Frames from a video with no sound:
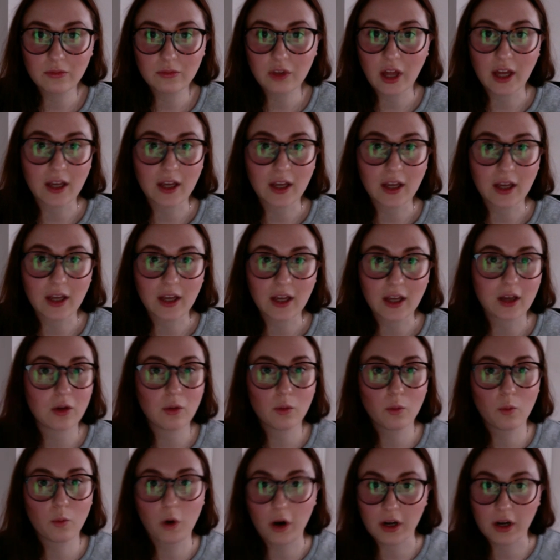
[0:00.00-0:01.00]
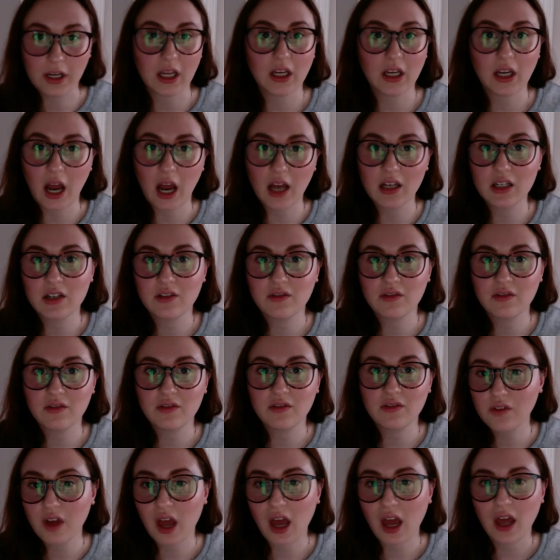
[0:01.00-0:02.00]
like working 9 to
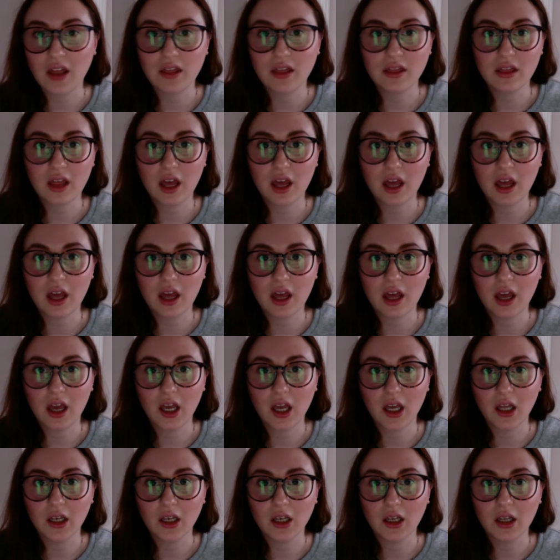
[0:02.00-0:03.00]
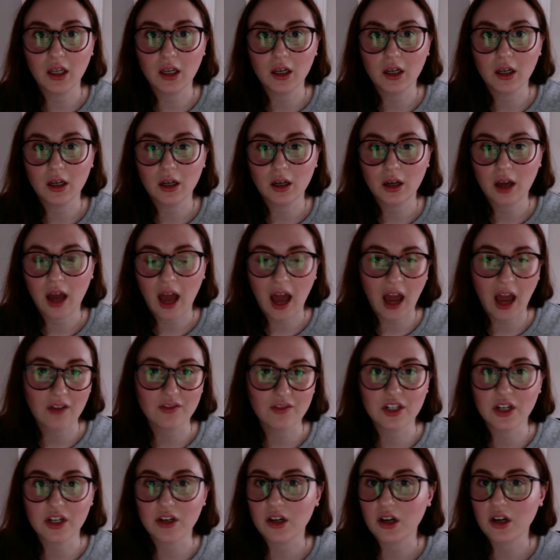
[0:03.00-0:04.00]
5 and then have
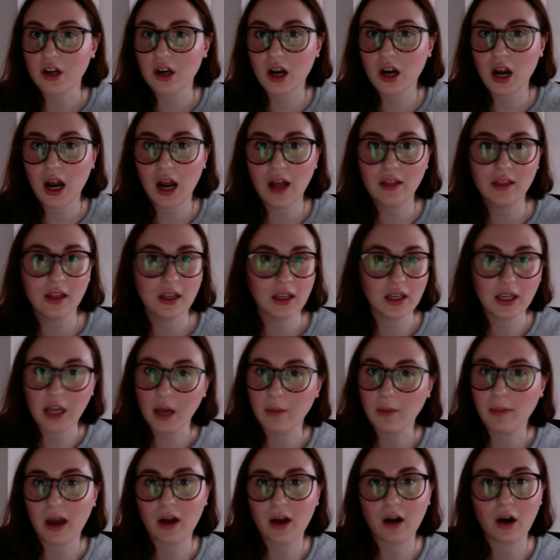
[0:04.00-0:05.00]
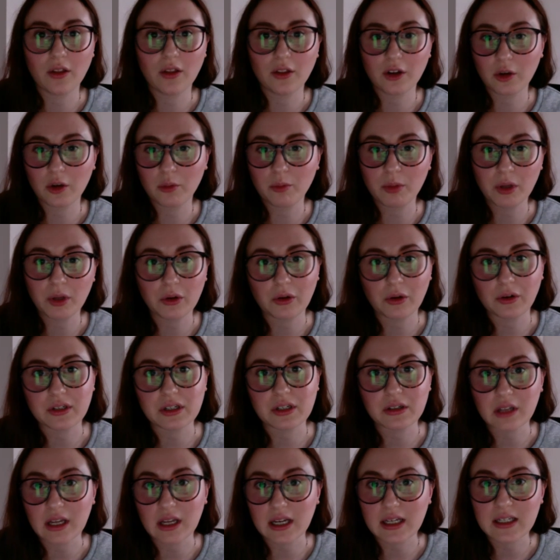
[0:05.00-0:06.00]
dinner and then get back on the computer
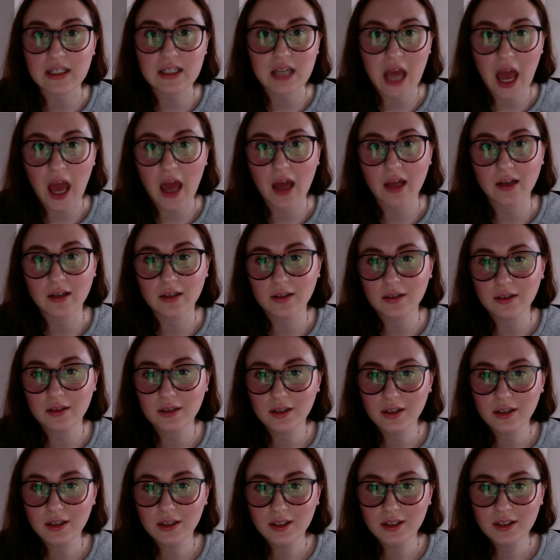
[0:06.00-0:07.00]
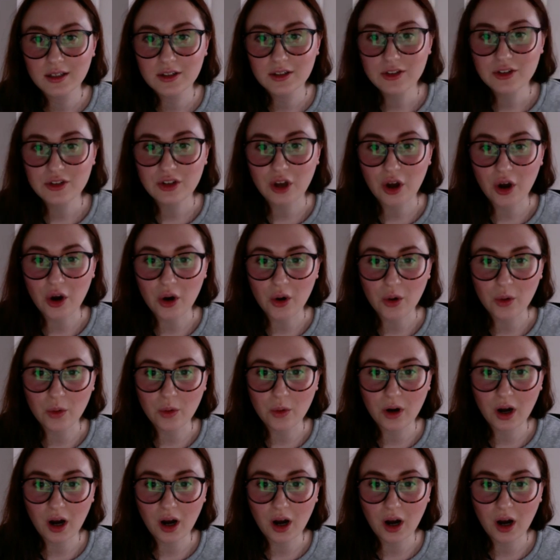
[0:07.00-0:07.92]
till like 10. So